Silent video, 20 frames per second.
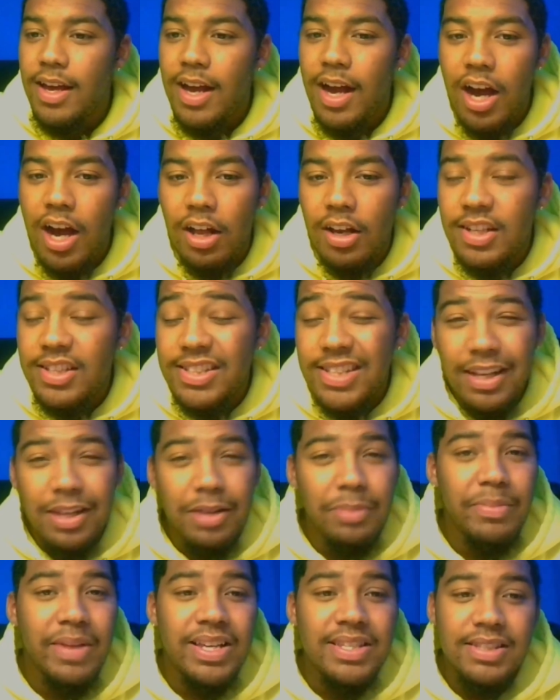I understand the
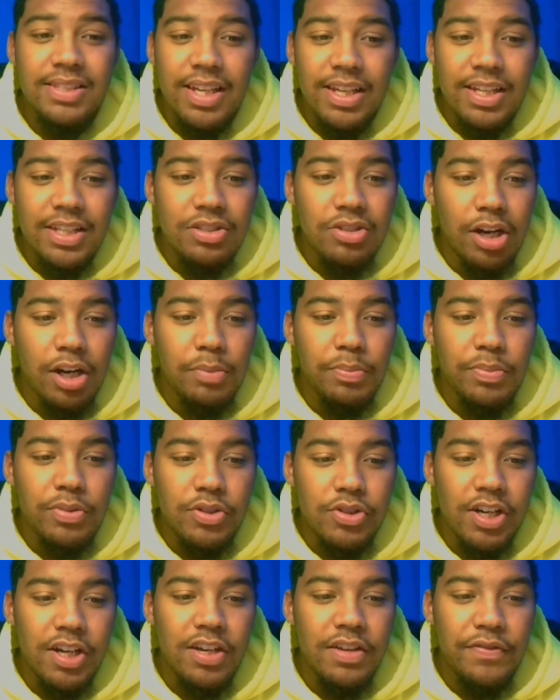message that he's trying to
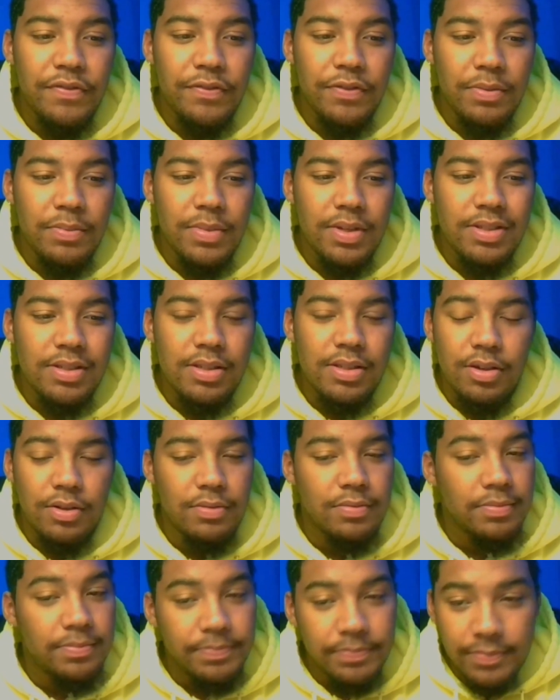portray, you feel me?
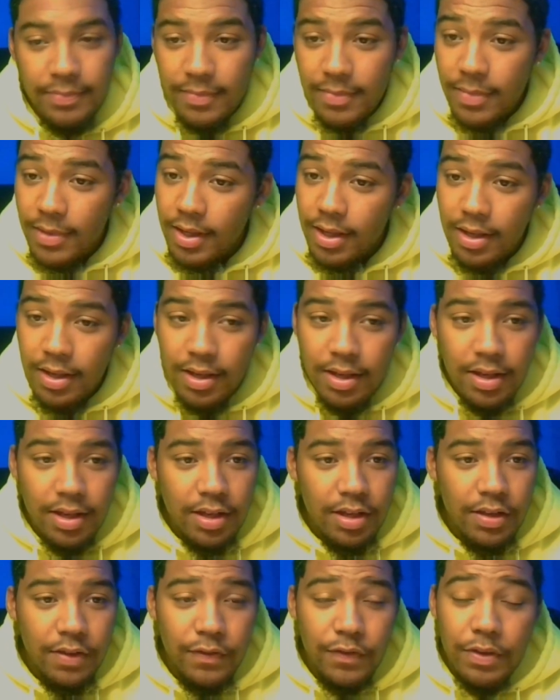So,
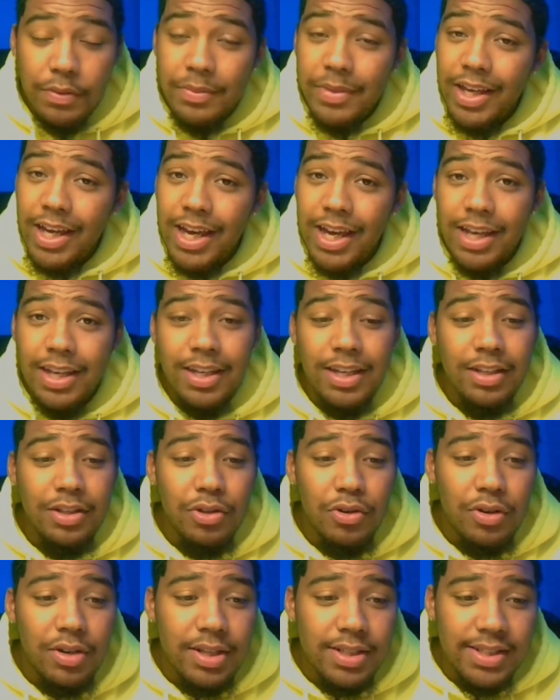you feel me? Hey, he
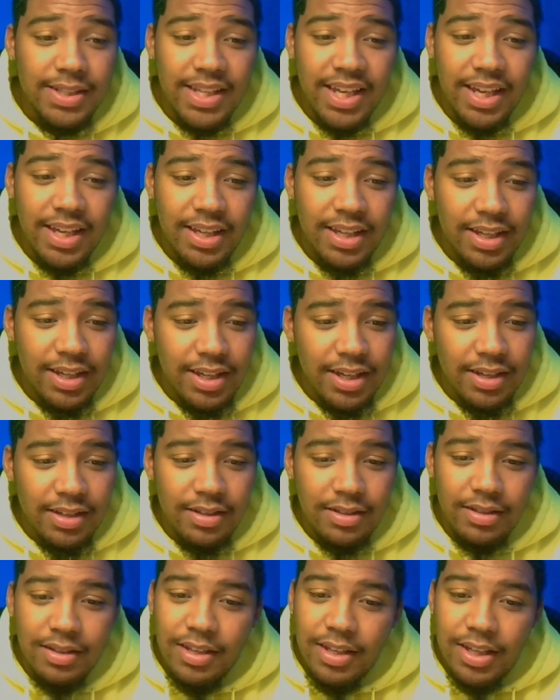doing this thing. He
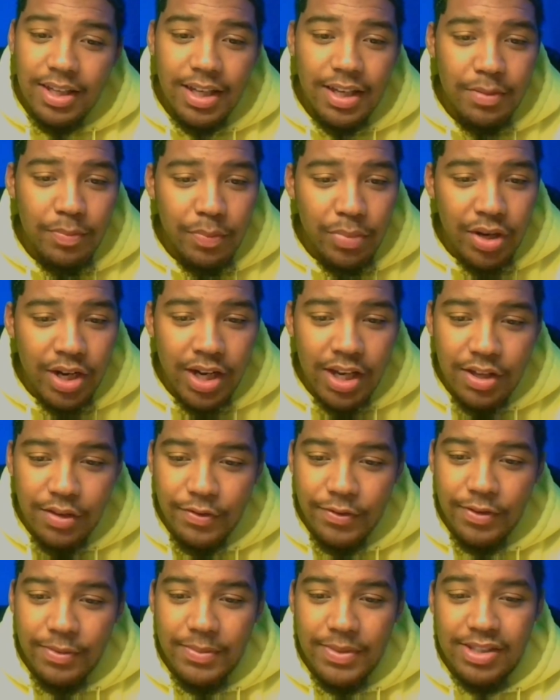getting bread, you
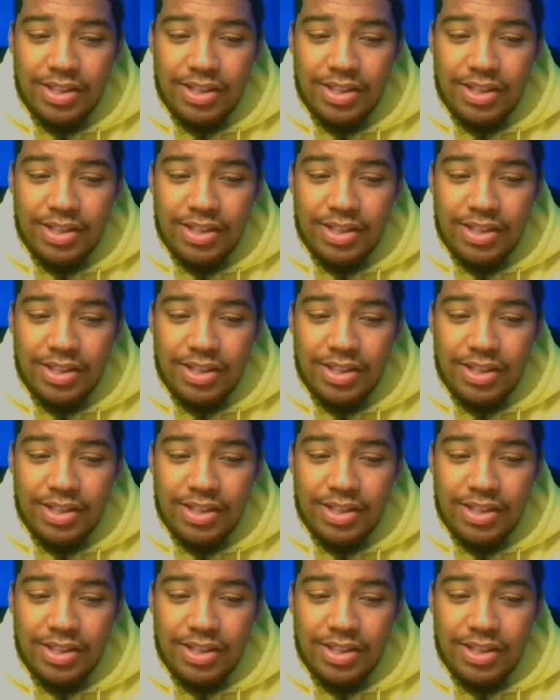feel me?